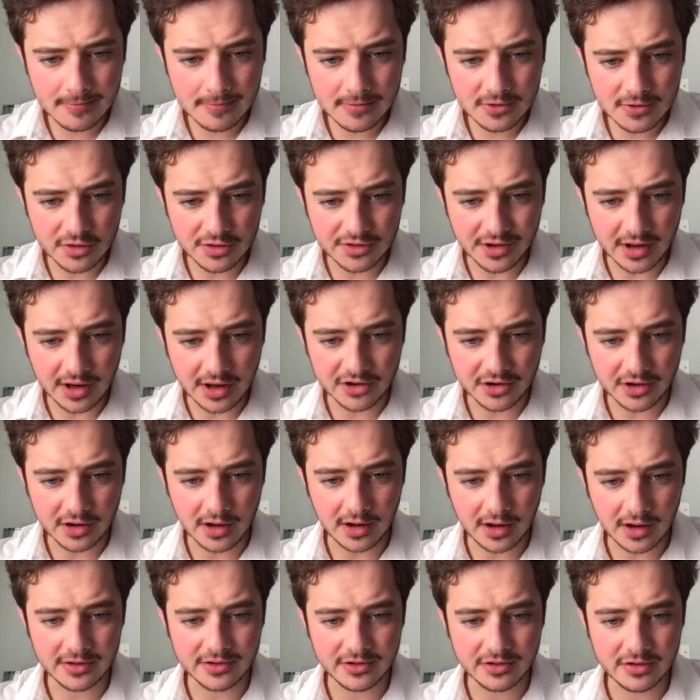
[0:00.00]
Transaction
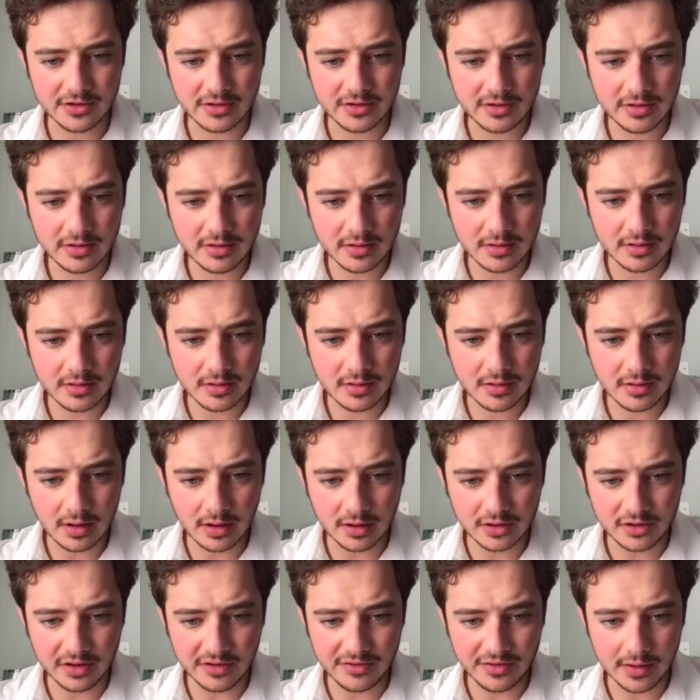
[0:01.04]
costs.
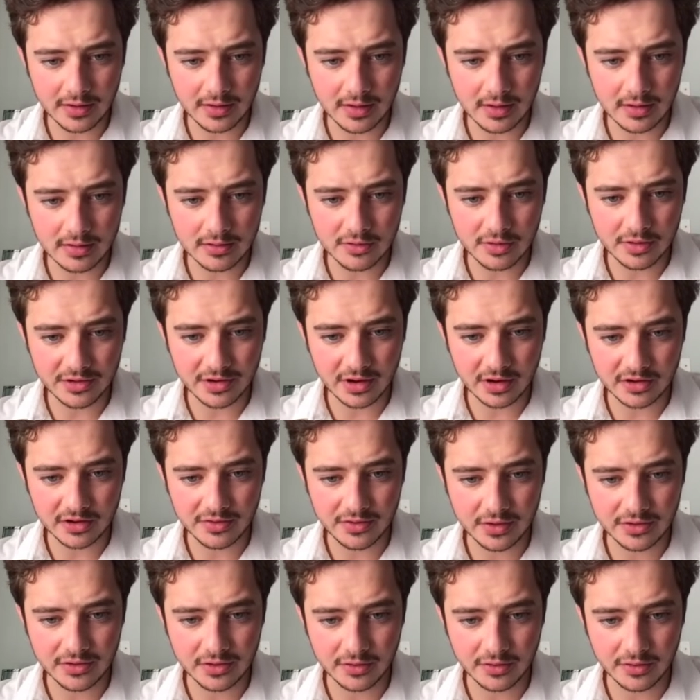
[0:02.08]
Actually found that transaction
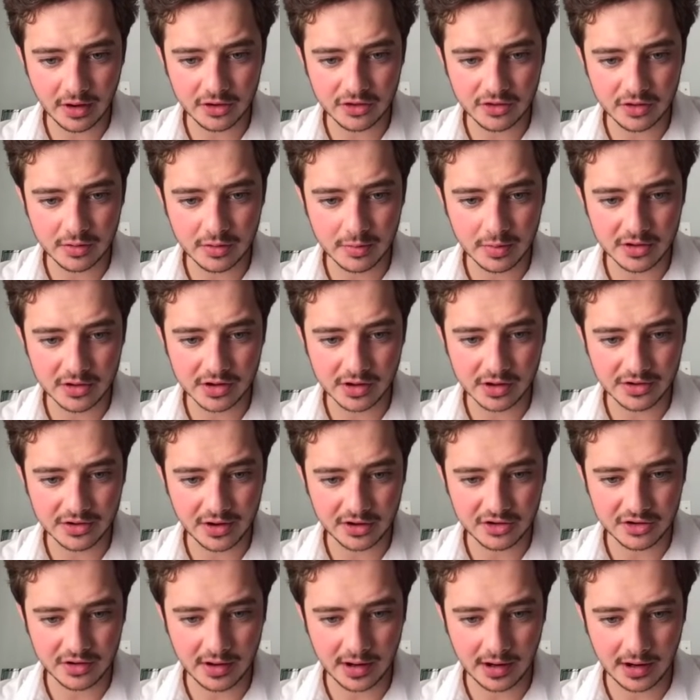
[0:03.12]
fees for cross-chain bridging is
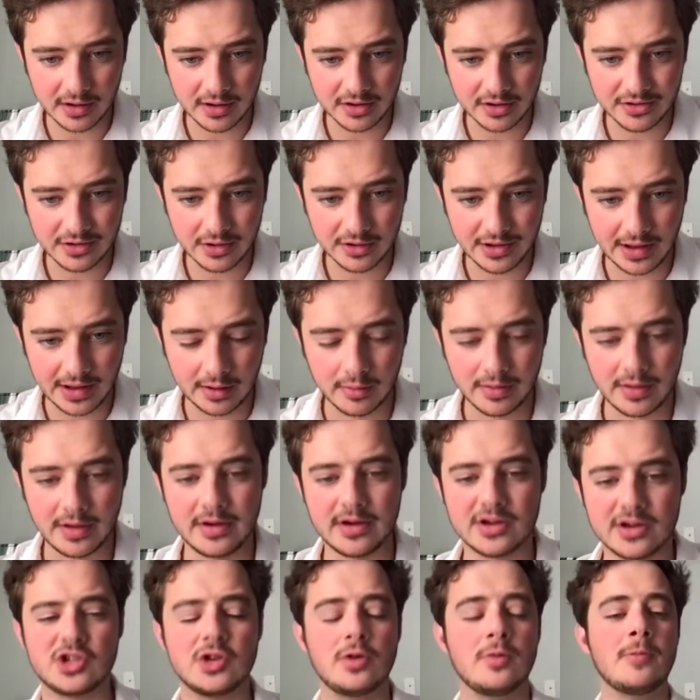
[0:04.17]
actually higher. Does Near tackle that
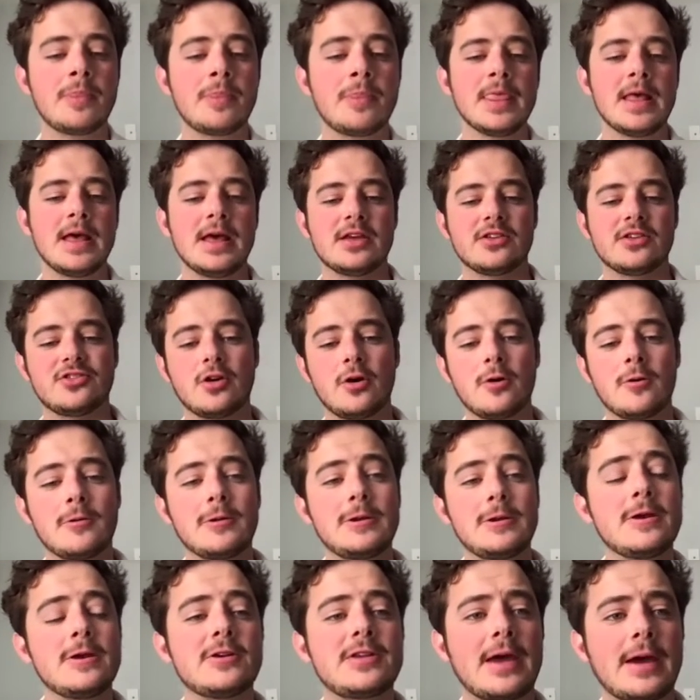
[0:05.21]
issue? So
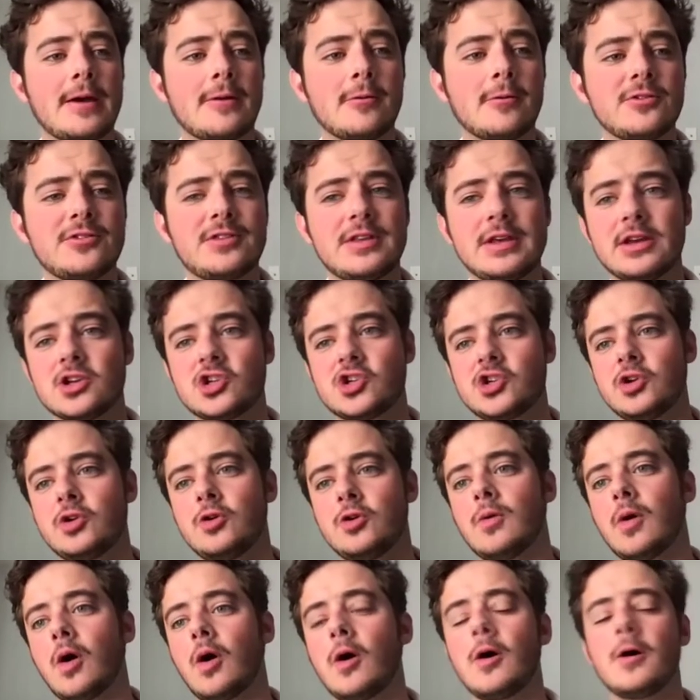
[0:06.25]
Near tackles the
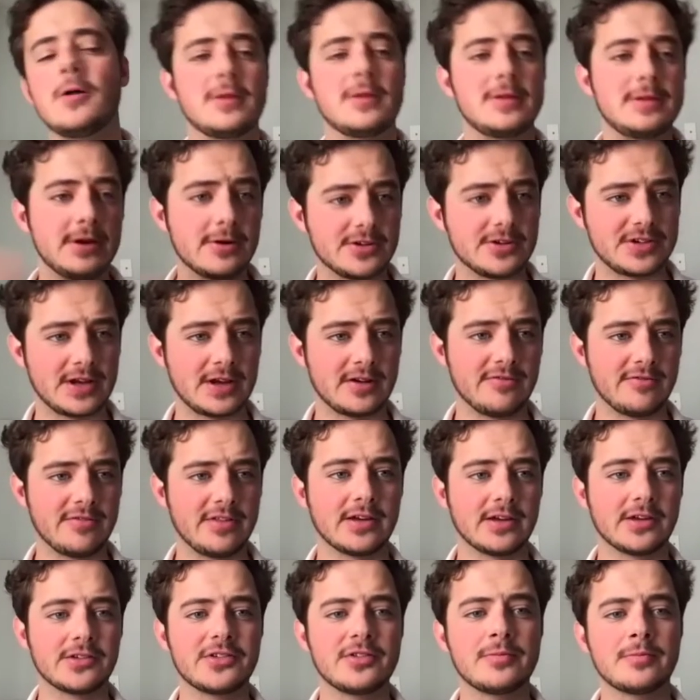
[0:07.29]
issue on the Near side of
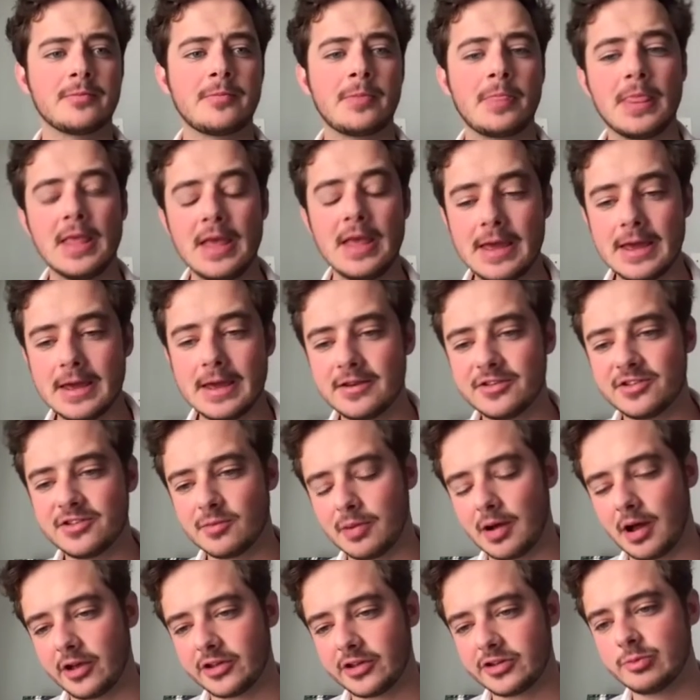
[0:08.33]
things. It is
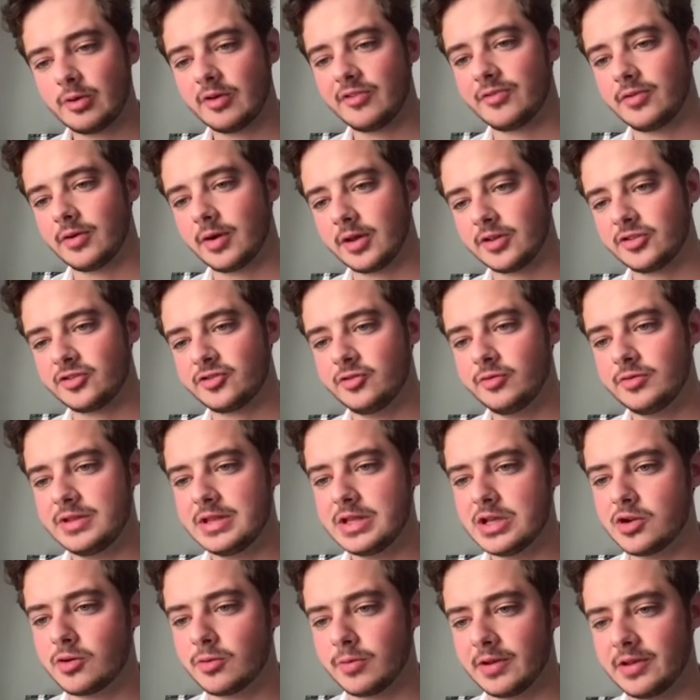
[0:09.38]
impossible for us to
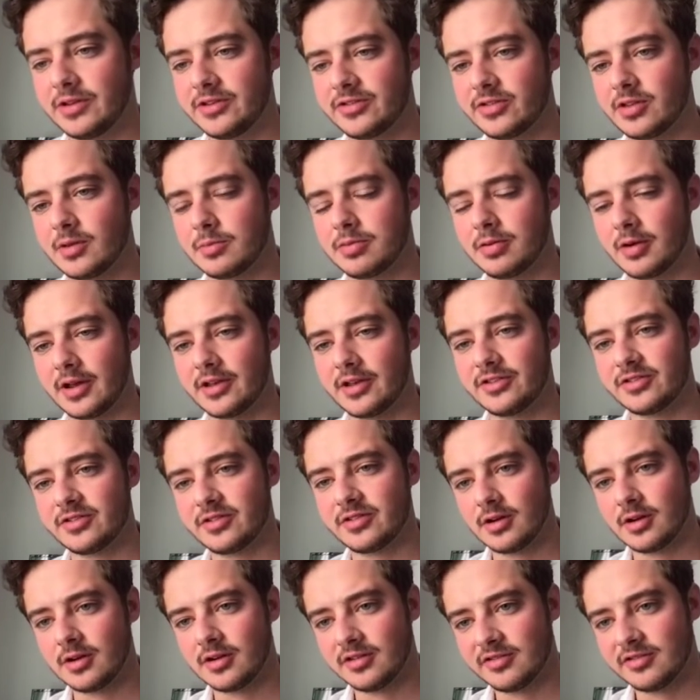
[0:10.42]
decrease the price
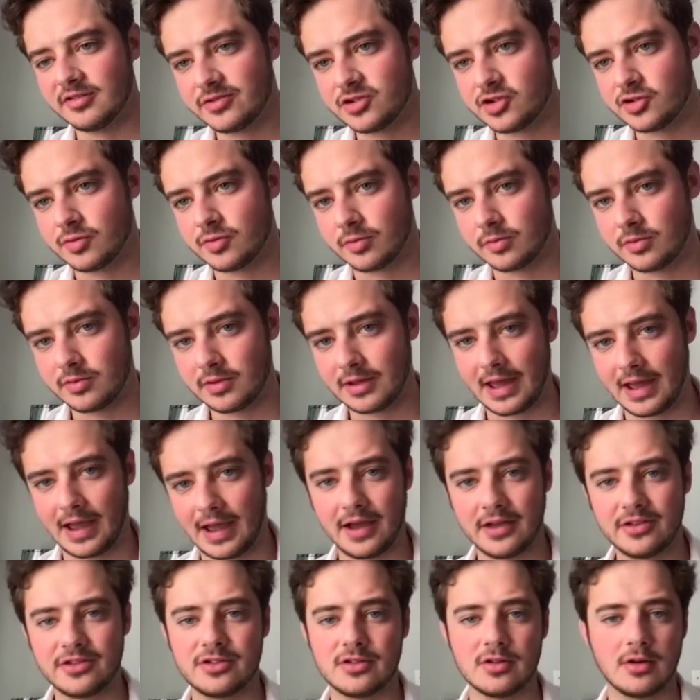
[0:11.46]
of
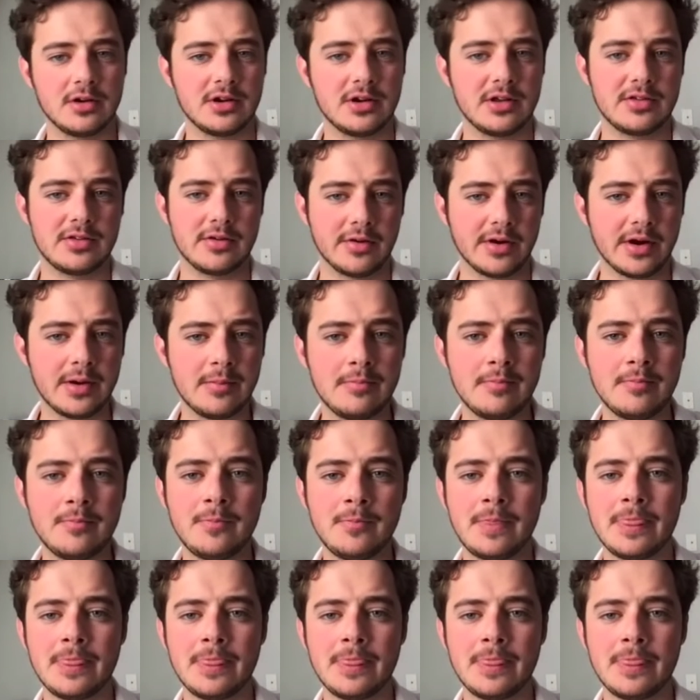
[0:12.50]
gas on Ethereum.